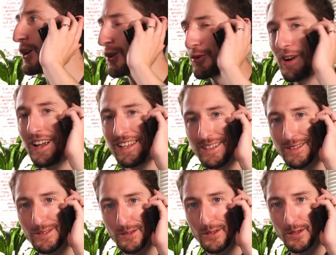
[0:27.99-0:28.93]

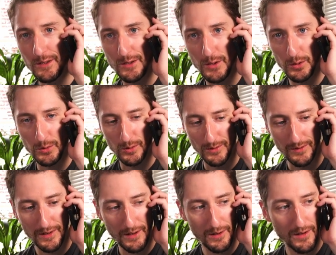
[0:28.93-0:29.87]
Great. Cool.
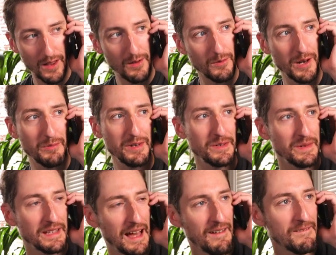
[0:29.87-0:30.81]
Uh, when are we
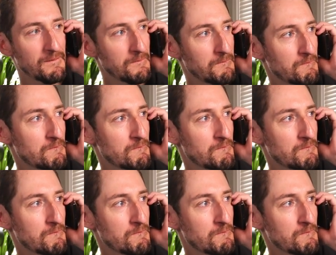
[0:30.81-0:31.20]
doing that?